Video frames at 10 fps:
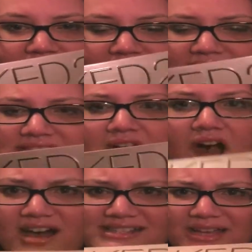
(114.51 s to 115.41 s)
it's
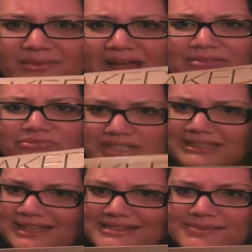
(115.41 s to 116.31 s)
awesome. I really
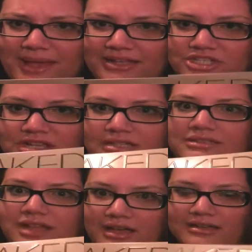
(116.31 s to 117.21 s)
like this packaging a
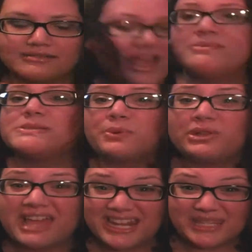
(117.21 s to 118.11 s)
lot. I'm just
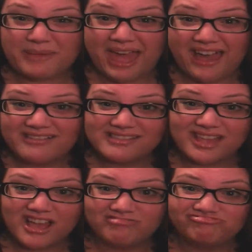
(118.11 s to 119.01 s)
pulling out of the bag,
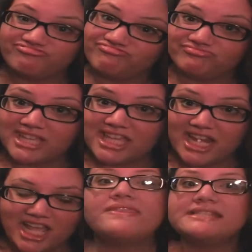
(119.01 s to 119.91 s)
so, you
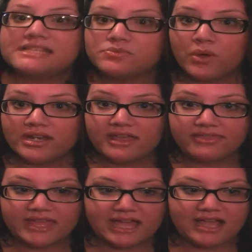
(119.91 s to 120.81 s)
know. This is one
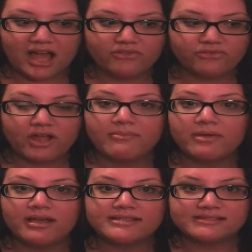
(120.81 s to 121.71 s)
thing I got from
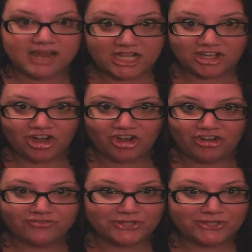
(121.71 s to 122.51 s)
uh, Style Haul for